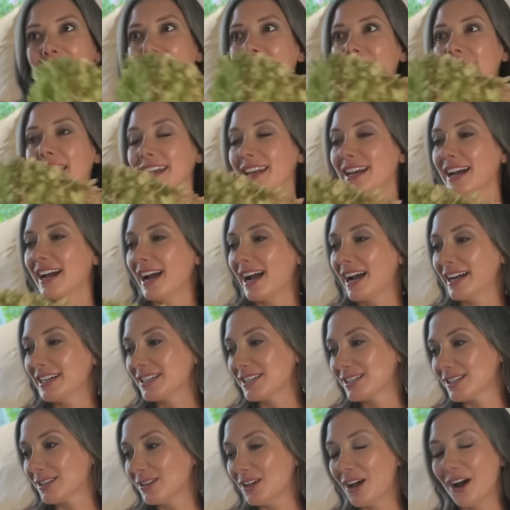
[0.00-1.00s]
And I
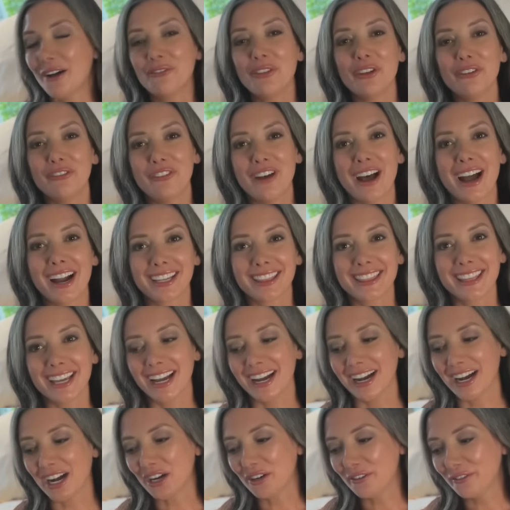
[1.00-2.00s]
just love the fact
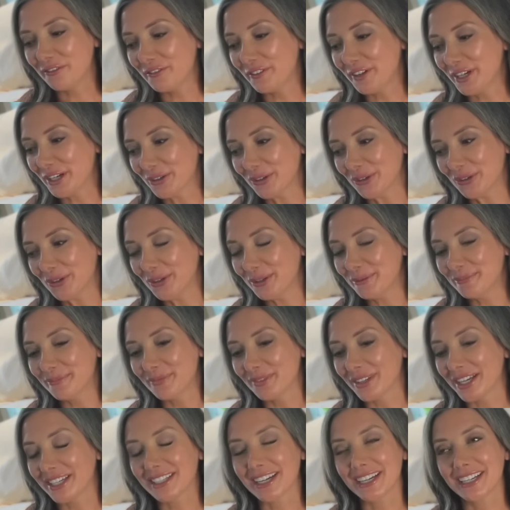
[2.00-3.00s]
that I feel
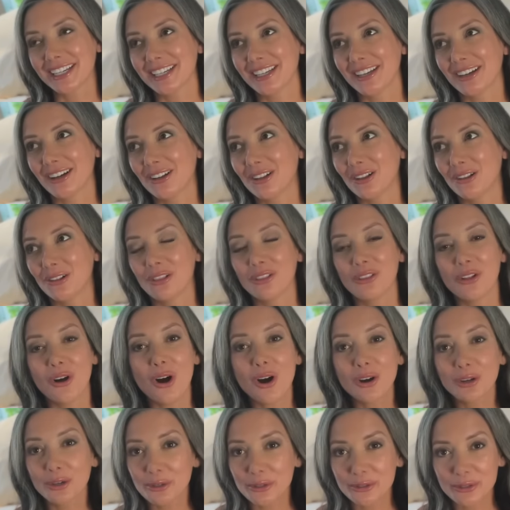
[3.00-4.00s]
like I get a
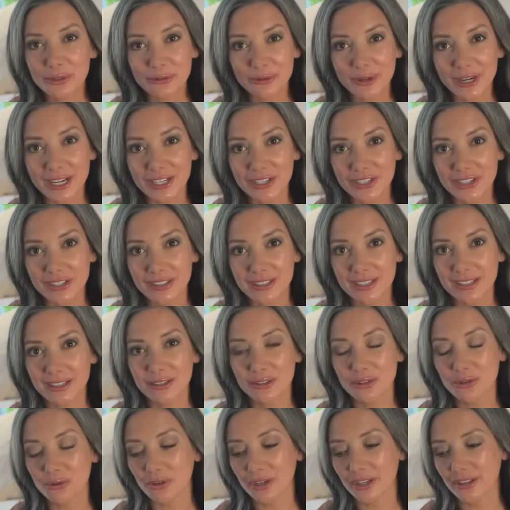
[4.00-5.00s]
longer duration to
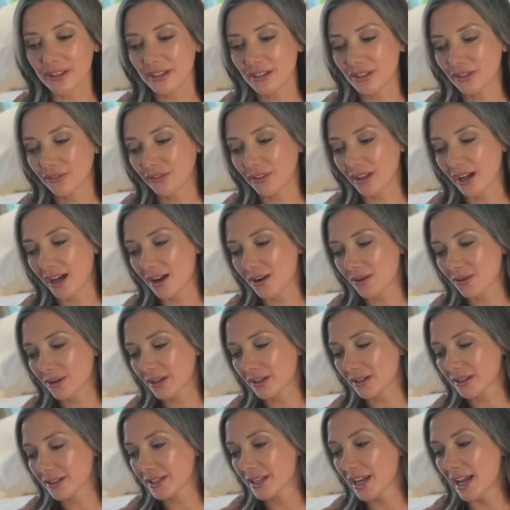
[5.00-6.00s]
enjoy these
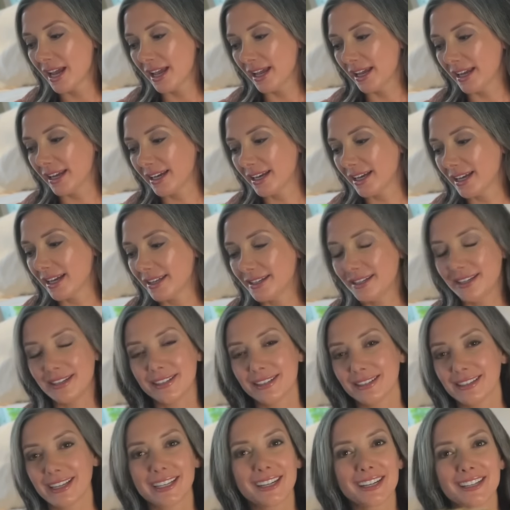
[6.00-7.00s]
flowers. And
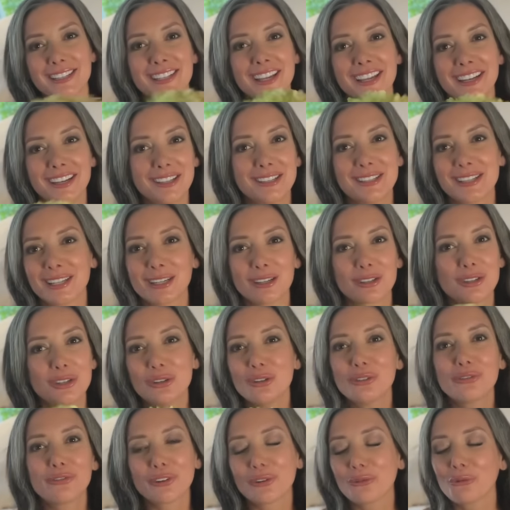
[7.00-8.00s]
it's like I said, it's like a
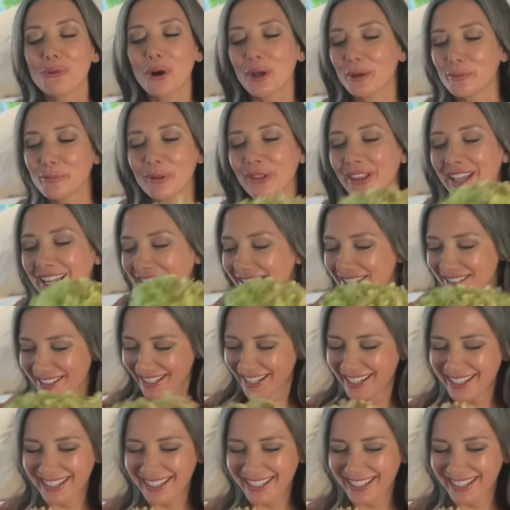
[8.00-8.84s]
2-for-1 plant.